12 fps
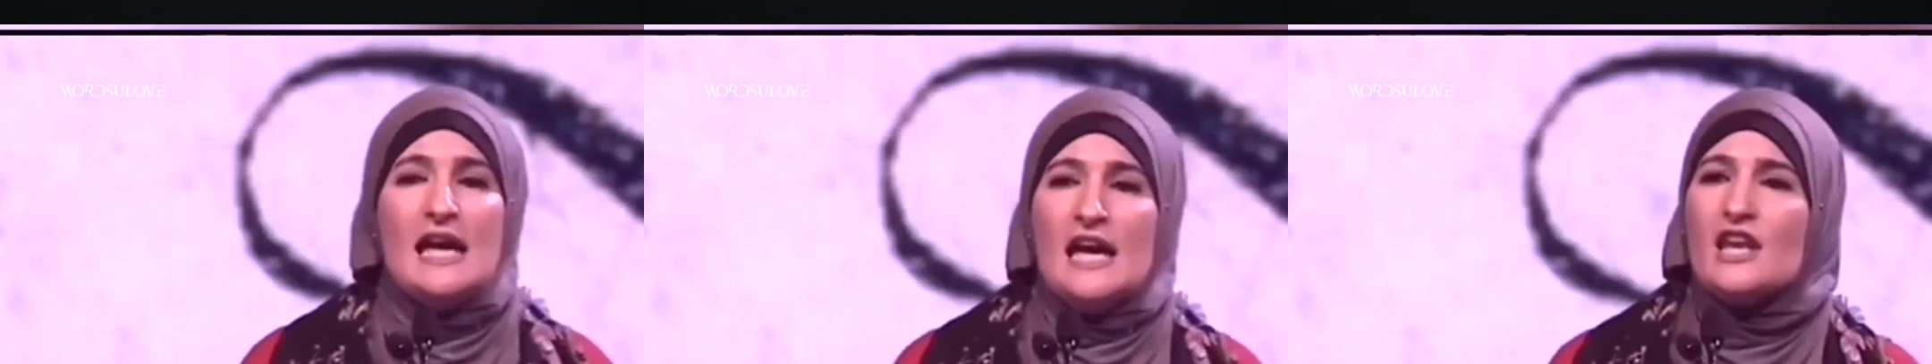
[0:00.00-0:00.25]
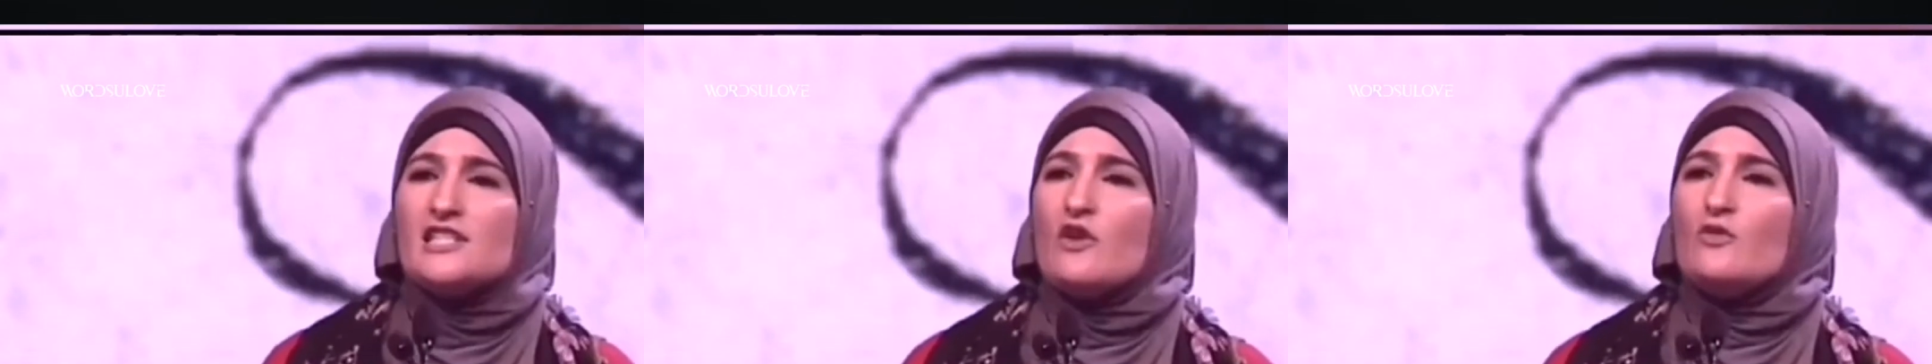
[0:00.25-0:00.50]

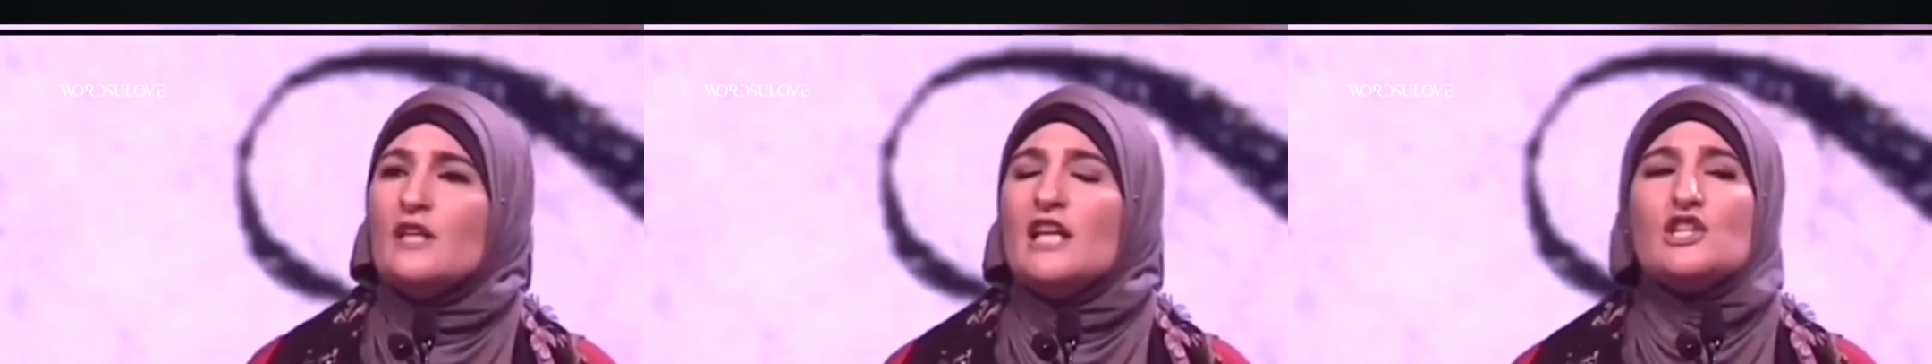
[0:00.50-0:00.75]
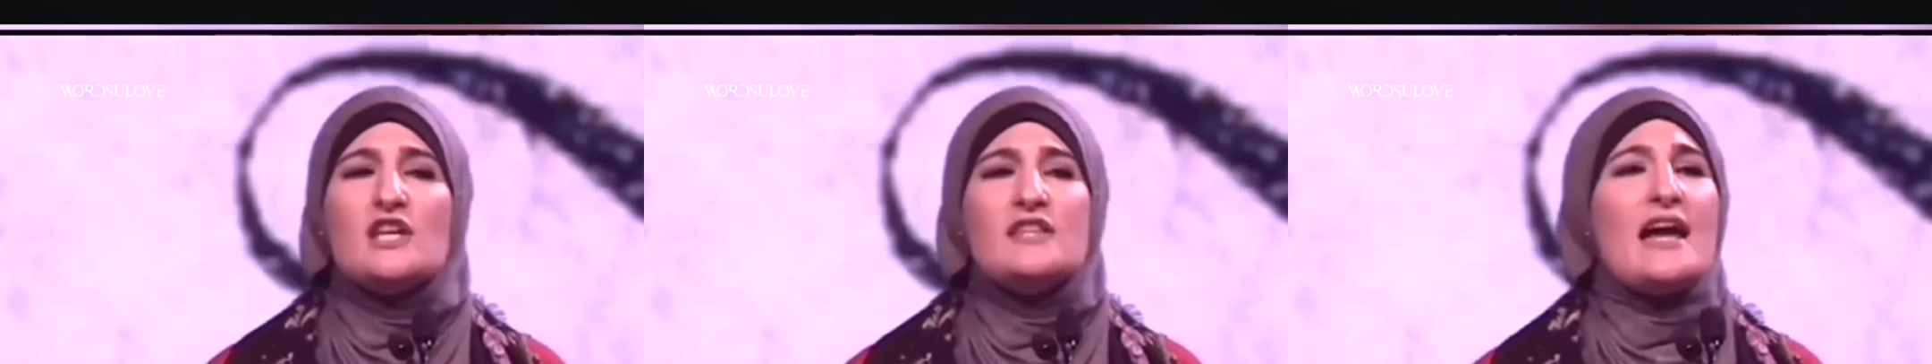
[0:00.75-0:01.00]
It is a
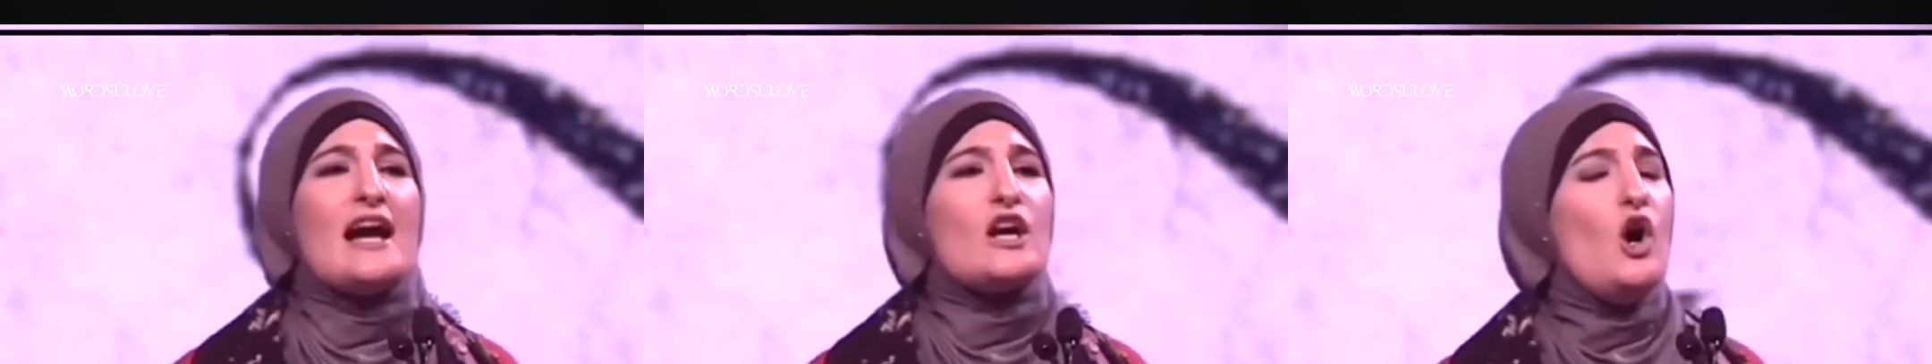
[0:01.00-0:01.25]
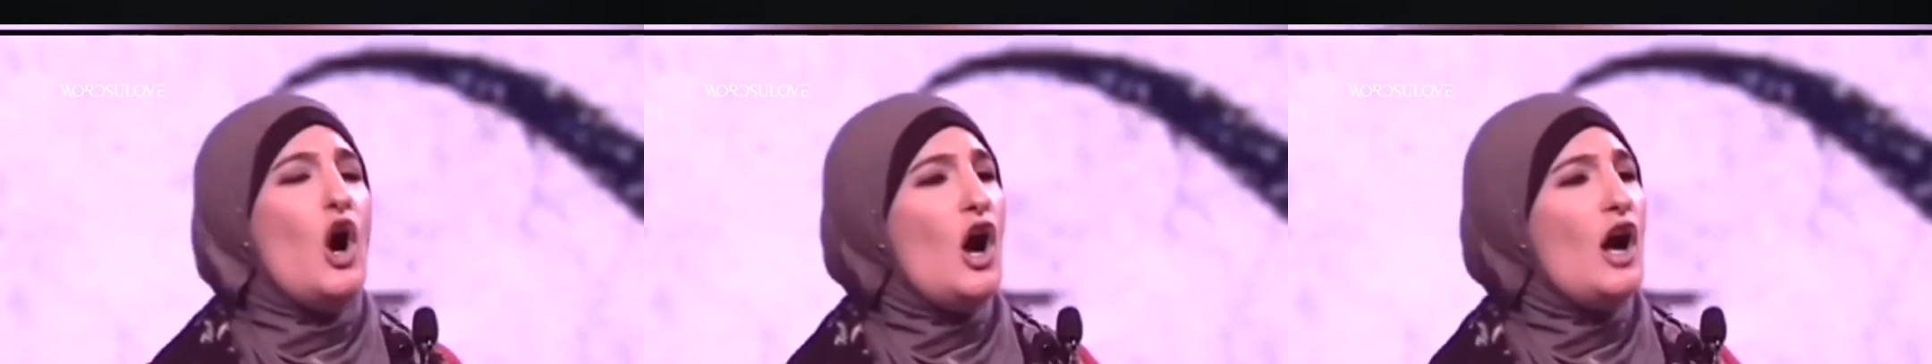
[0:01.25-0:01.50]
religion that
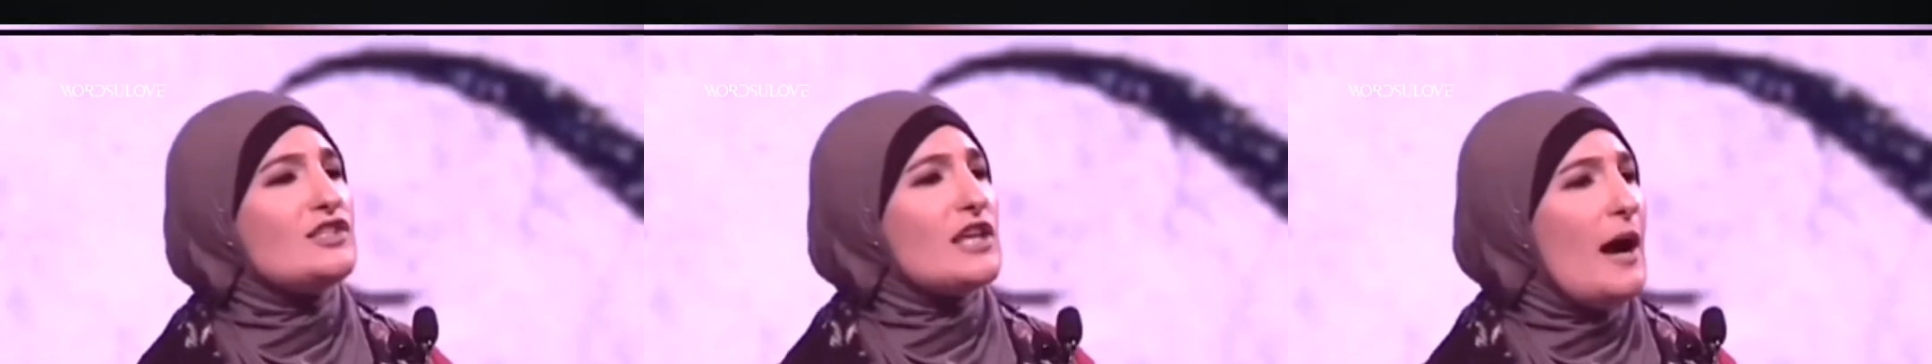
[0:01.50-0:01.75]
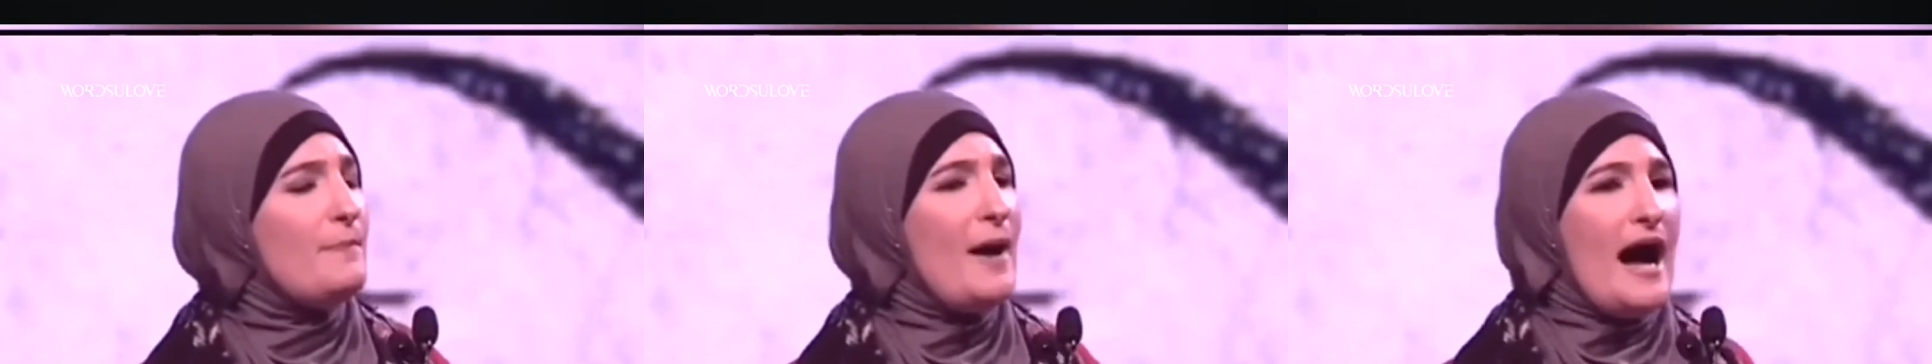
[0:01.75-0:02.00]

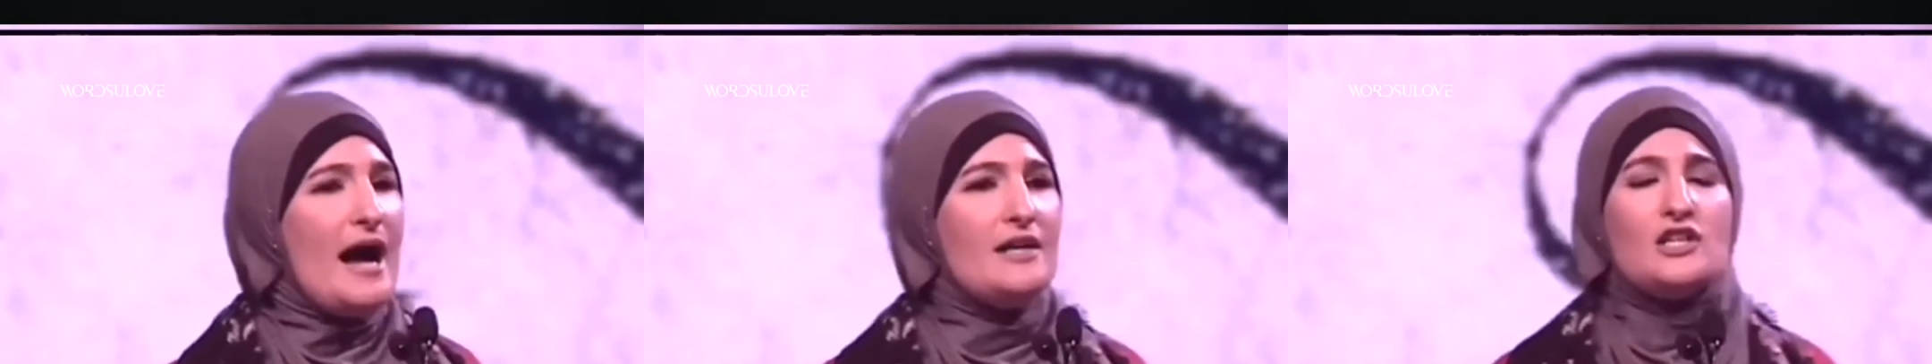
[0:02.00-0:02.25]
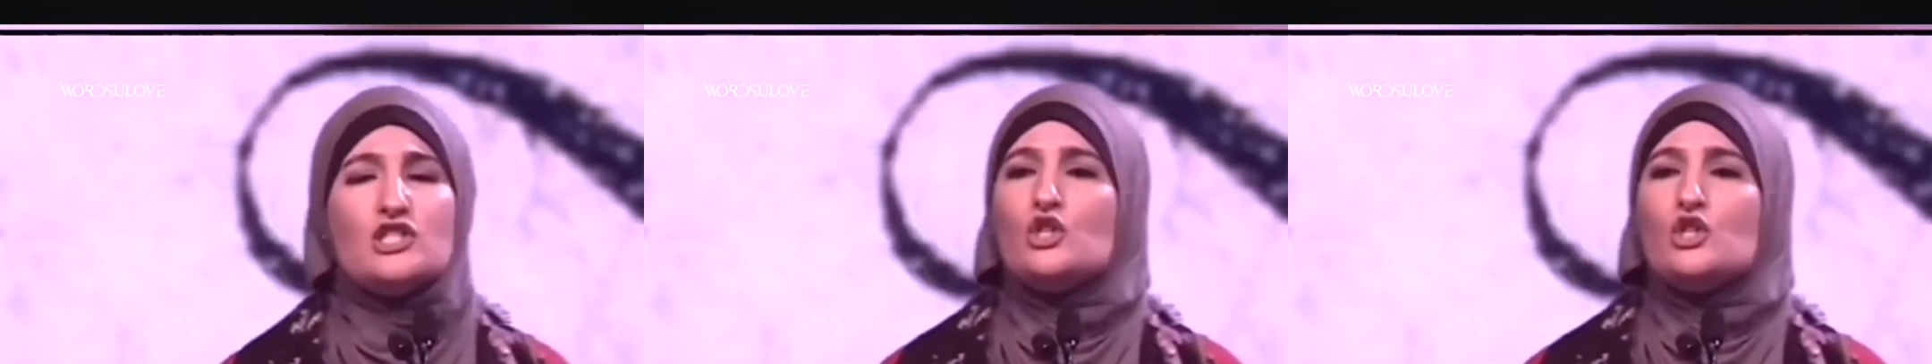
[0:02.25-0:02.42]
calls upon